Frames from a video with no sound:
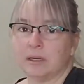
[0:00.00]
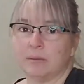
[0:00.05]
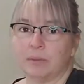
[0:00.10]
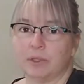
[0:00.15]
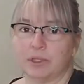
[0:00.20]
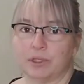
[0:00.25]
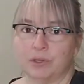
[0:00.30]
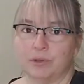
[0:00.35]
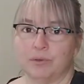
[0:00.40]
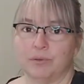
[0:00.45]

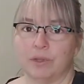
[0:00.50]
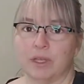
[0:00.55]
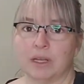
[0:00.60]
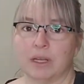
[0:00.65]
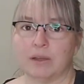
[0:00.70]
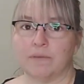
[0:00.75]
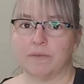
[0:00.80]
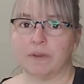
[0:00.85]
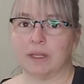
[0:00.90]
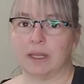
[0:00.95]
number 2 that
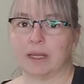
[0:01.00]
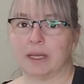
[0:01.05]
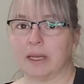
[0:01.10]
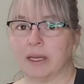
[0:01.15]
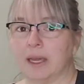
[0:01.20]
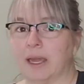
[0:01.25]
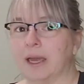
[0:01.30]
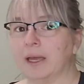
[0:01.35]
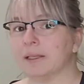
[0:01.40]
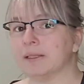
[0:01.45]
I feel like I
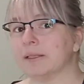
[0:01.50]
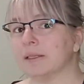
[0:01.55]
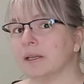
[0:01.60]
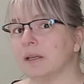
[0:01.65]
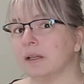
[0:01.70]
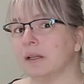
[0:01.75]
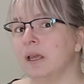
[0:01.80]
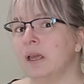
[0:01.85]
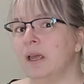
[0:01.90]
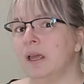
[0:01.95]
can't
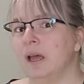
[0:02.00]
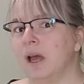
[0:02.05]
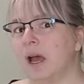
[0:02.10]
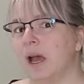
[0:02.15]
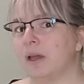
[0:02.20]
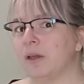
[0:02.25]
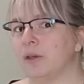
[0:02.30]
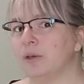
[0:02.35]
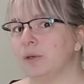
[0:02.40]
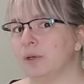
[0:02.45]
sell.
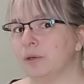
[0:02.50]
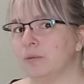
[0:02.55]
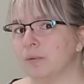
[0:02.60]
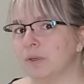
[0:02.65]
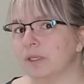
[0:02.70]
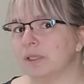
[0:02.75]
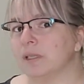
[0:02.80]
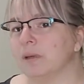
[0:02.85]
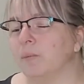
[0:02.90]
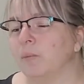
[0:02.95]
I could
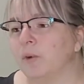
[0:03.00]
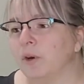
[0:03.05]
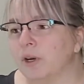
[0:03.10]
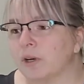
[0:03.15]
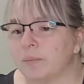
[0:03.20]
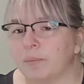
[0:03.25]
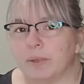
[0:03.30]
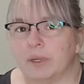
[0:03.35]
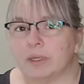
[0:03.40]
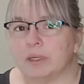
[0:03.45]
with some
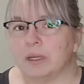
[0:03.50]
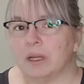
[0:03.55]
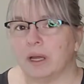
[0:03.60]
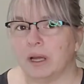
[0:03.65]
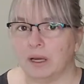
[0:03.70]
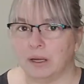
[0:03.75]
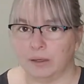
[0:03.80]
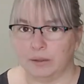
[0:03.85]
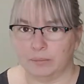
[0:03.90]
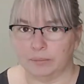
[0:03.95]
work, but
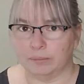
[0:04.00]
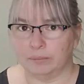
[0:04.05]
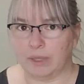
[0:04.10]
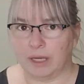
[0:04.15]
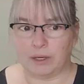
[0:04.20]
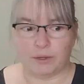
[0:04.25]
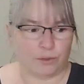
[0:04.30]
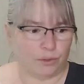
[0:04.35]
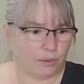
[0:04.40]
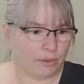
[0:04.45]

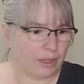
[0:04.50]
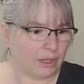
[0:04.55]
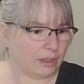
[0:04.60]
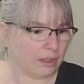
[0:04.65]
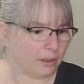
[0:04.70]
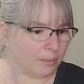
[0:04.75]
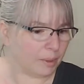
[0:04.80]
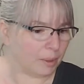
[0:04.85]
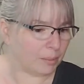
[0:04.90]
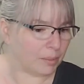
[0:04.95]
I don't know that I'll
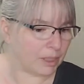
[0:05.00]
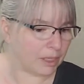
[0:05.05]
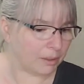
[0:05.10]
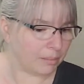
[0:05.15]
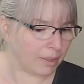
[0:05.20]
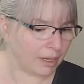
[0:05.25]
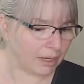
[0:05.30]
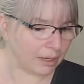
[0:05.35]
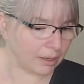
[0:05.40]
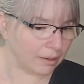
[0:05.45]
get the money
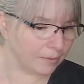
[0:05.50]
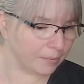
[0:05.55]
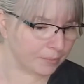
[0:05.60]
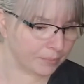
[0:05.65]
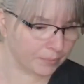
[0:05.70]
back.